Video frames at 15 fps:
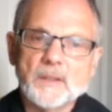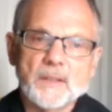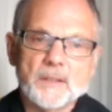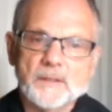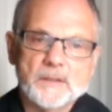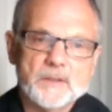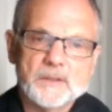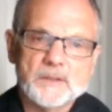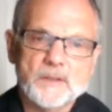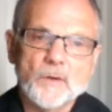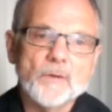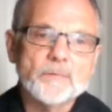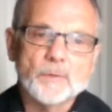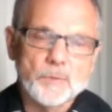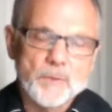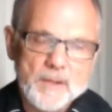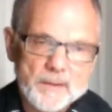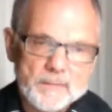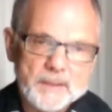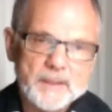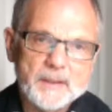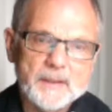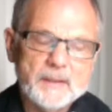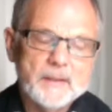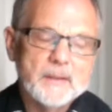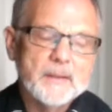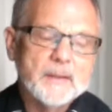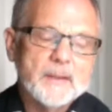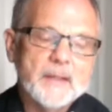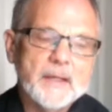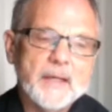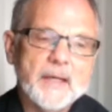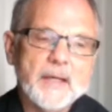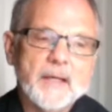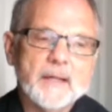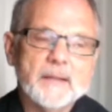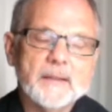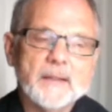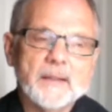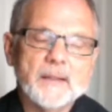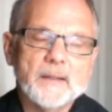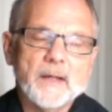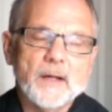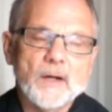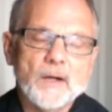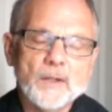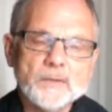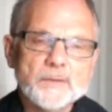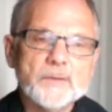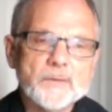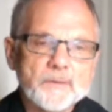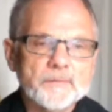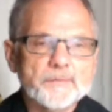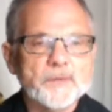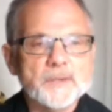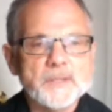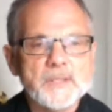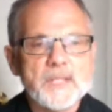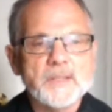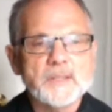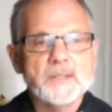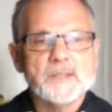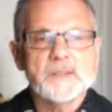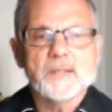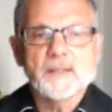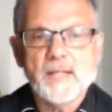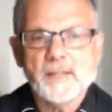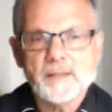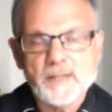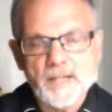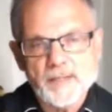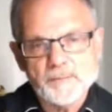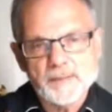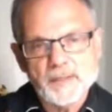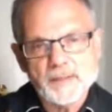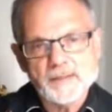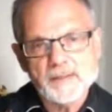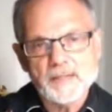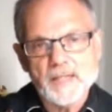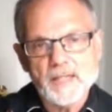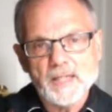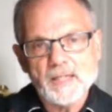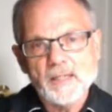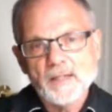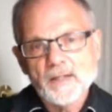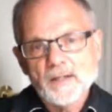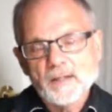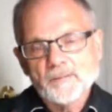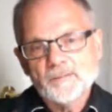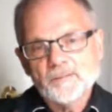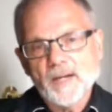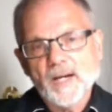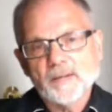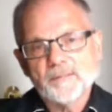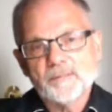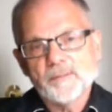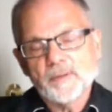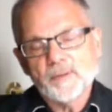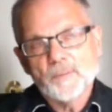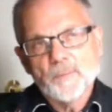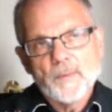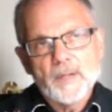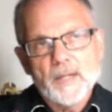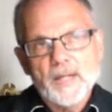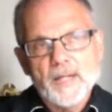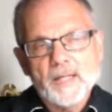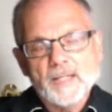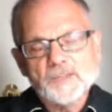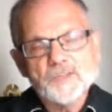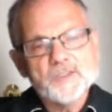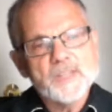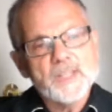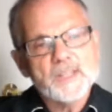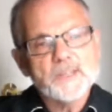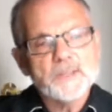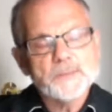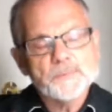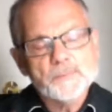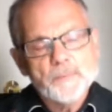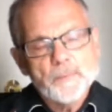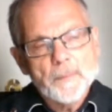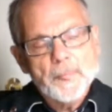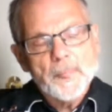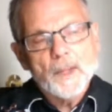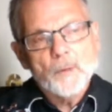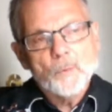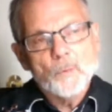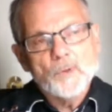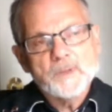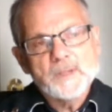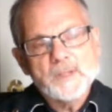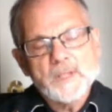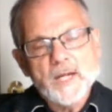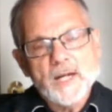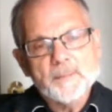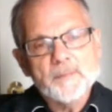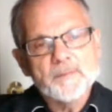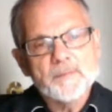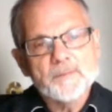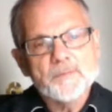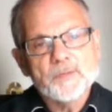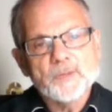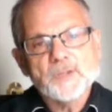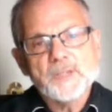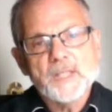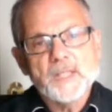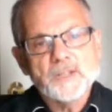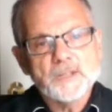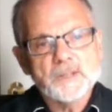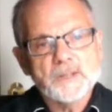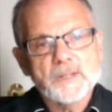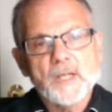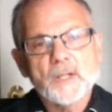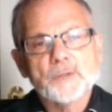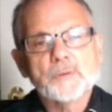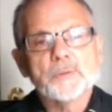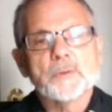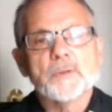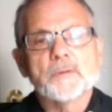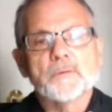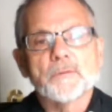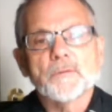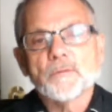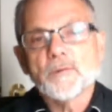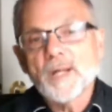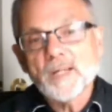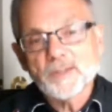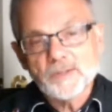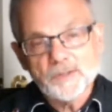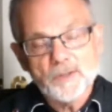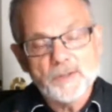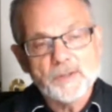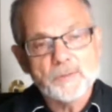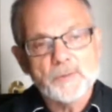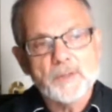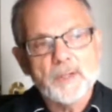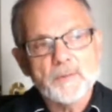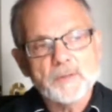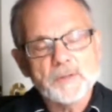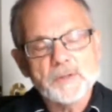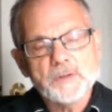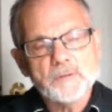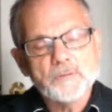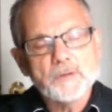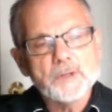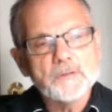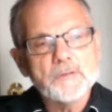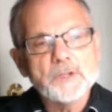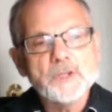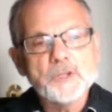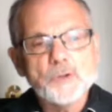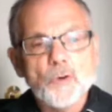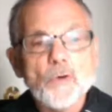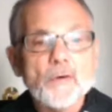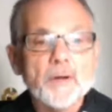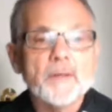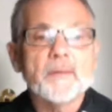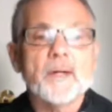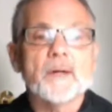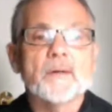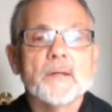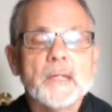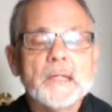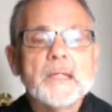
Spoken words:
just overwhelming. And also the First Nations at that time, 1985, 86, was the time of the First Nations cultural renaissance, when they were restoring their